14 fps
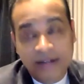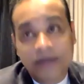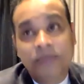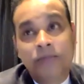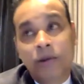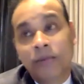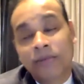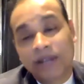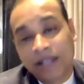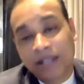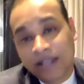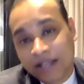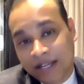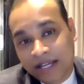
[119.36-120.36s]

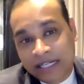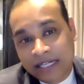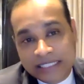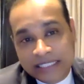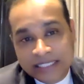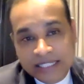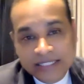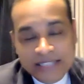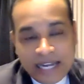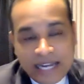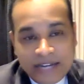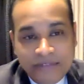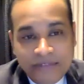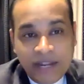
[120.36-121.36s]
probably discussed
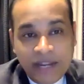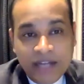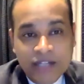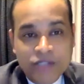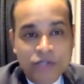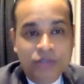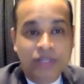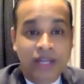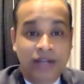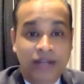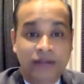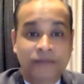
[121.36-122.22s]
and we understood that